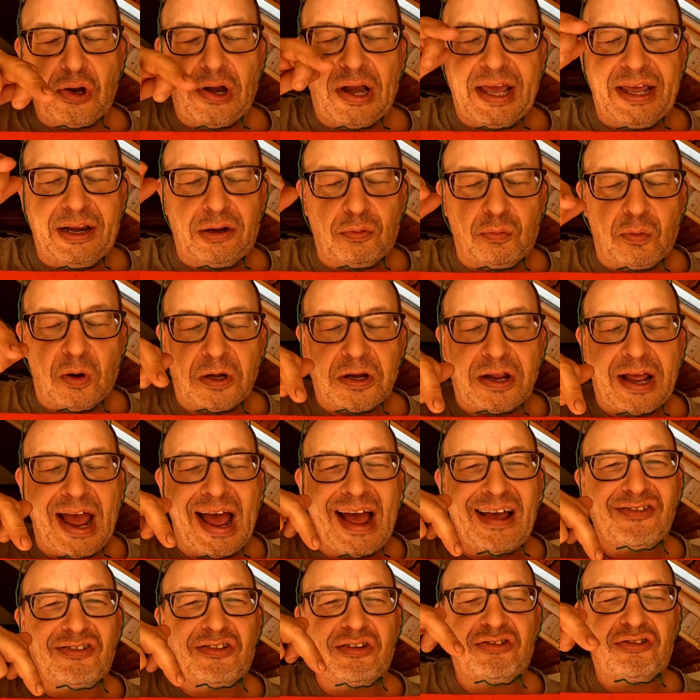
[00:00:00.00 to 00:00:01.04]
you later what
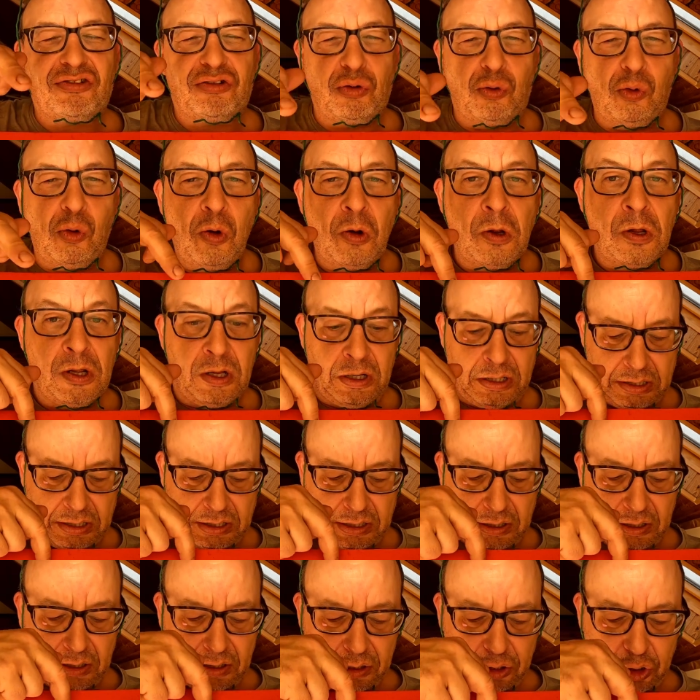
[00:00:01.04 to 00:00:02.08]
casters do
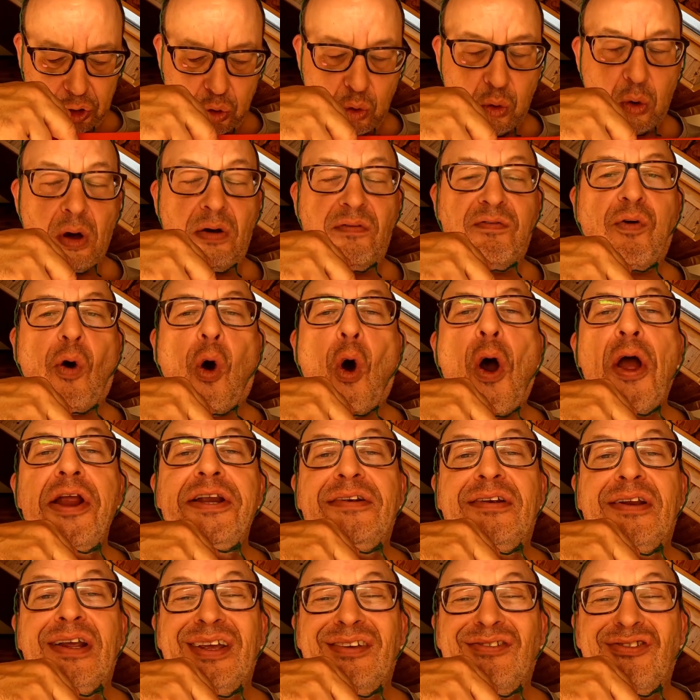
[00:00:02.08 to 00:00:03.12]
to
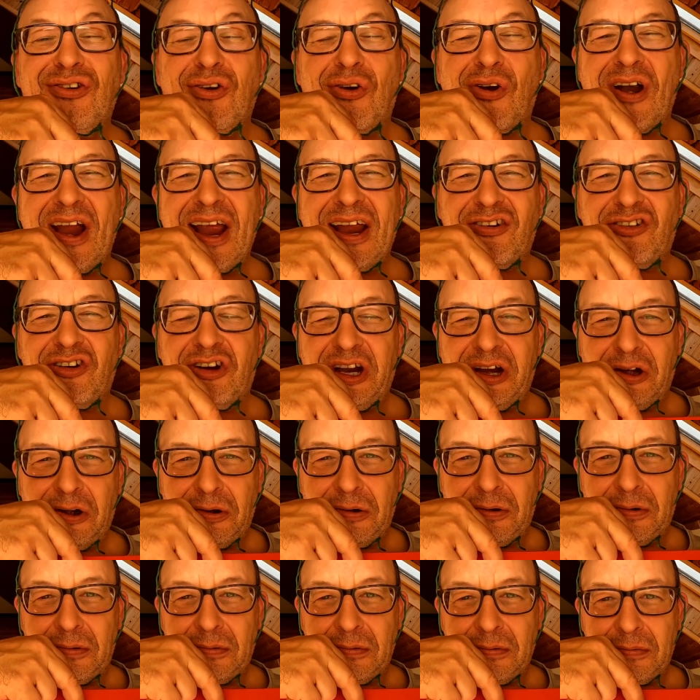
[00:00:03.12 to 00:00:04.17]
avoid this crash here.
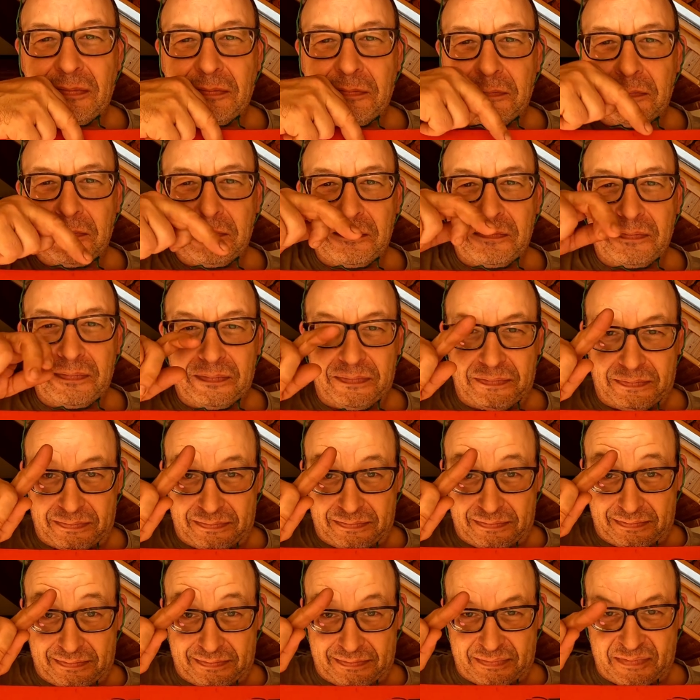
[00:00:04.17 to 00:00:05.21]

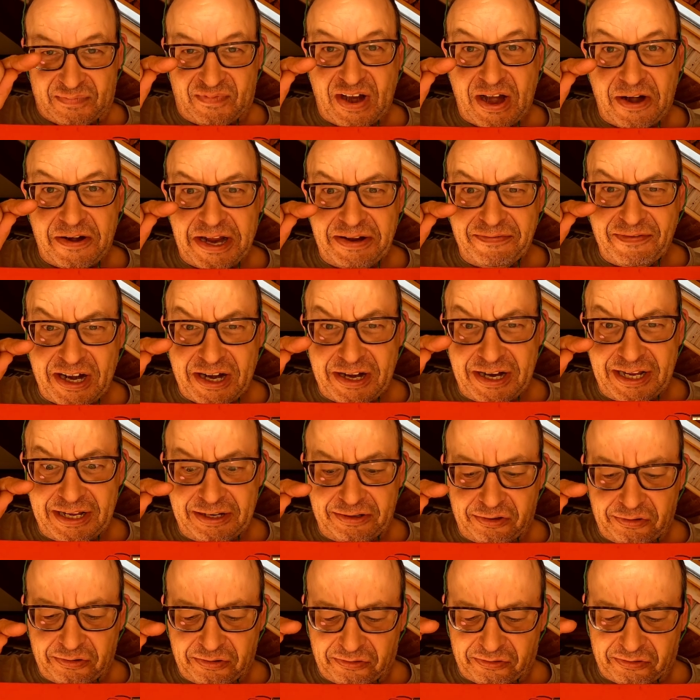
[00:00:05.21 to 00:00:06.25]
Very, very
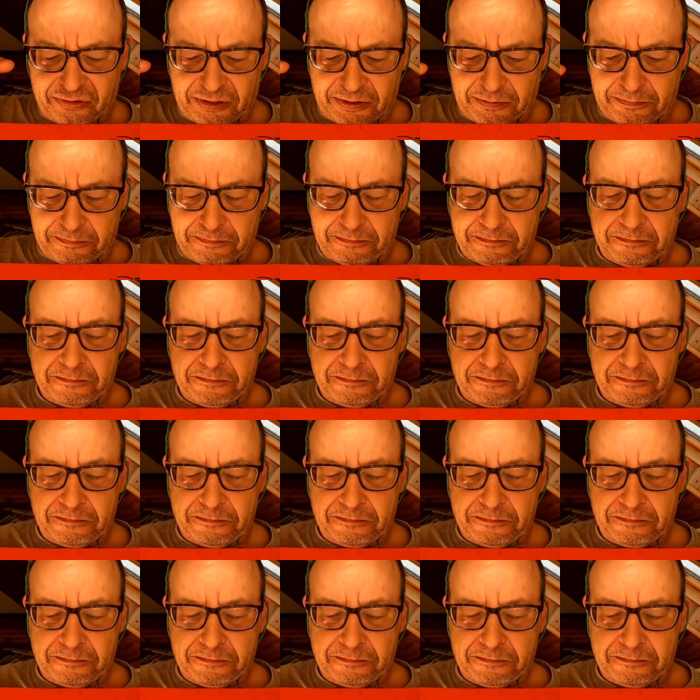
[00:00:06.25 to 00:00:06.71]
interesting.